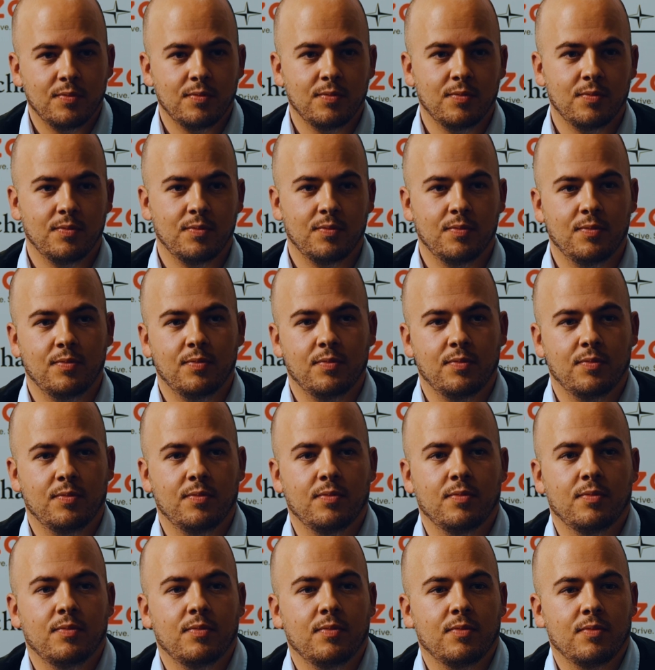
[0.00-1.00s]
There's,
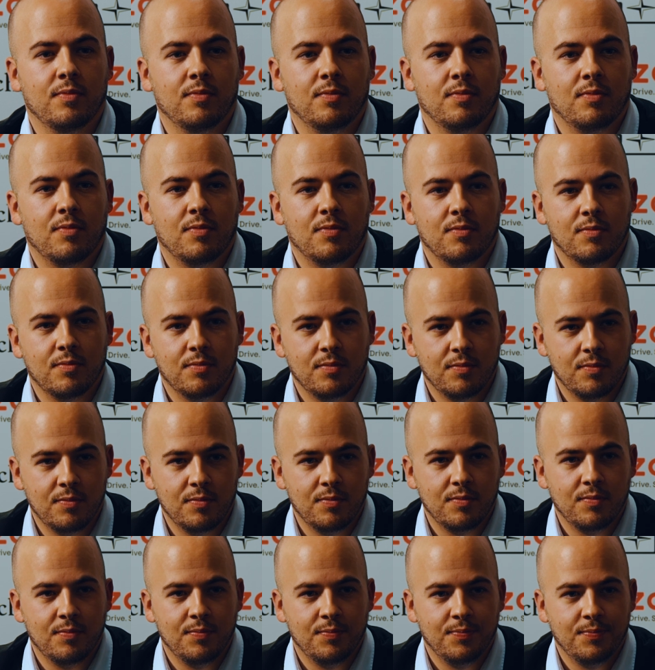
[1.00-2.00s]
there's a bit of a
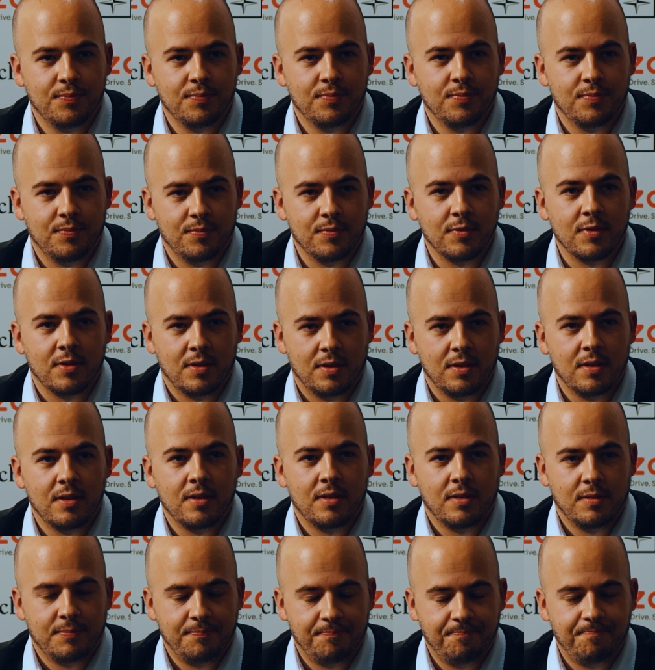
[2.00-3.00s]
stardust this year. It
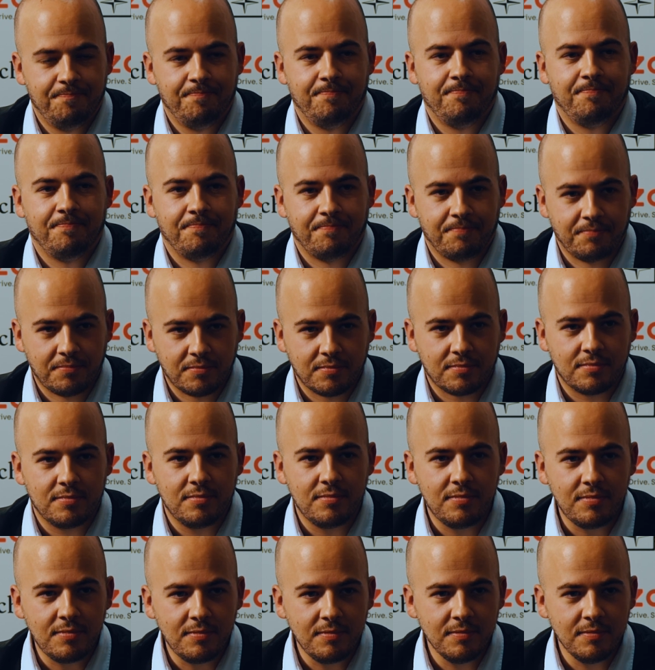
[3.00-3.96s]
feels different, doesn't it?